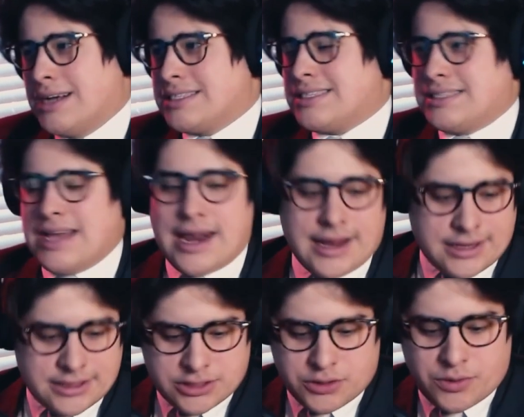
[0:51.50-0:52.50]

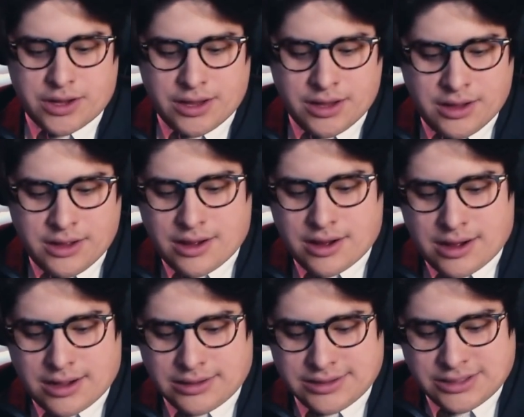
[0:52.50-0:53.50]
aesthetic to it.
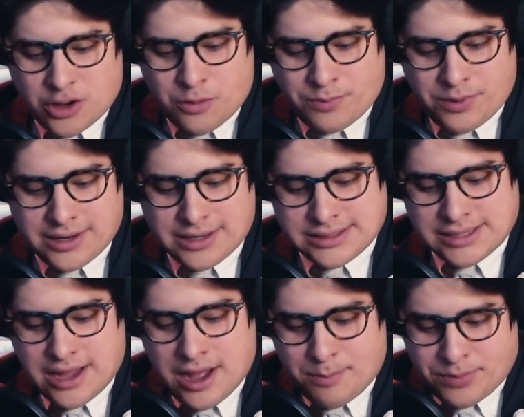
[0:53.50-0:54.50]
Let's open this
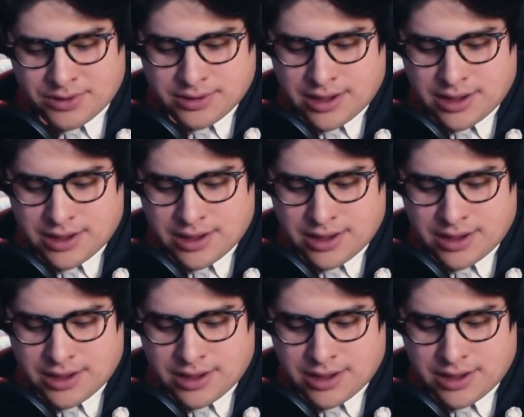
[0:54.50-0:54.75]
up.